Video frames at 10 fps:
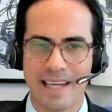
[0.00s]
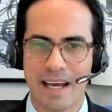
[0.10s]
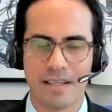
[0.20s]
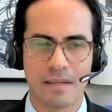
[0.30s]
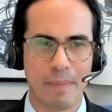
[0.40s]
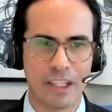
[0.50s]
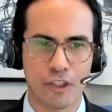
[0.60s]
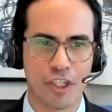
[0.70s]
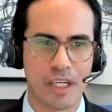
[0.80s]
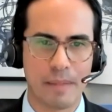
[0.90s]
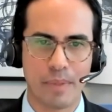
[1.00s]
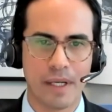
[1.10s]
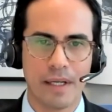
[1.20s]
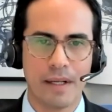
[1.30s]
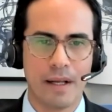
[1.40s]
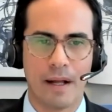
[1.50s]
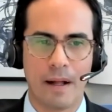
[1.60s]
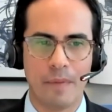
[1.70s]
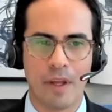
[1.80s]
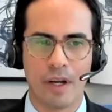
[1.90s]
yes, mentorship,
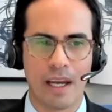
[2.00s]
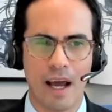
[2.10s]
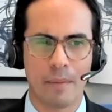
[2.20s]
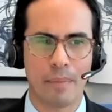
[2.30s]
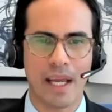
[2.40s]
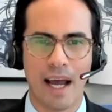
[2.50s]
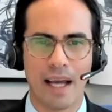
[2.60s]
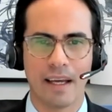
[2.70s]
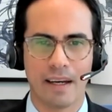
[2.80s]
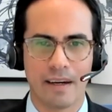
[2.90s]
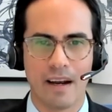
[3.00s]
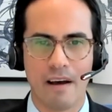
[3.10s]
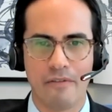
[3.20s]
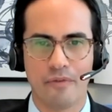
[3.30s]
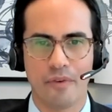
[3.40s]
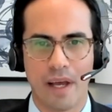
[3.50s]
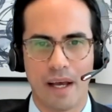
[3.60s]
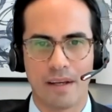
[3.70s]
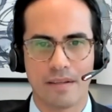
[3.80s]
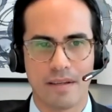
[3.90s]
cannot be highlighted enough
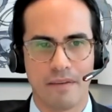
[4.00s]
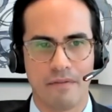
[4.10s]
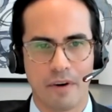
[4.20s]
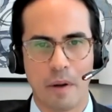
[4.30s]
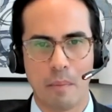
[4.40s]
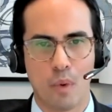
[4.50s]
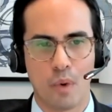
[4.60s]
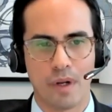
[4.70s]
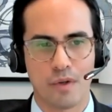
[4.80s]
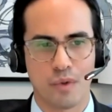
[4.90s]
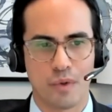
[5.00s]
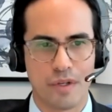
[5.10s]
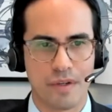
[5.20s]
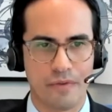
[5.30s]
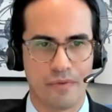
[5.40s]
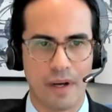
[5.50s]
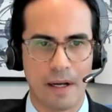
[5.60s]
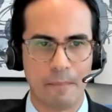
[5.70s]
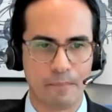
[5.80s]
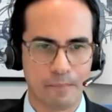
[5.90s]
as a very important source of
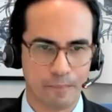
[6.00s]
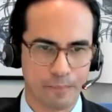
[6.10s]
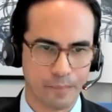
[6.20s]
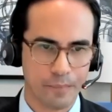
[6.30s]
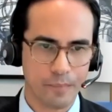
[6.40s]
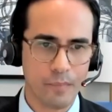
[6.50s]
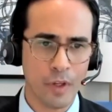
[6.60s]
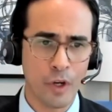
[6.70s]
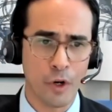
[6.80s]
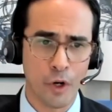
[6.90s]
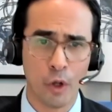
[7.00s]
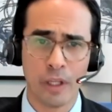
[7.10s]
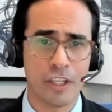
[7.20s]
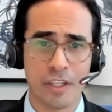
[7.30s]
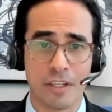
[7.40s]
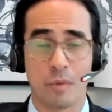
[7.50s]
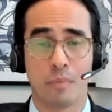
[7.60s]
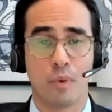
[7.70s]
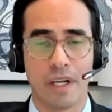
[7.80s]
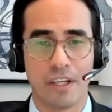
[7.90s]
knowledge and
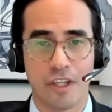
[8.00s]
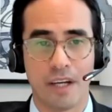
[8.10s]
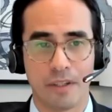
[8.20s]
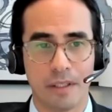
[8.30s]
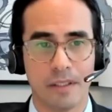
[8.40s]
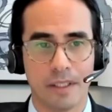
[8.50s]
support in general.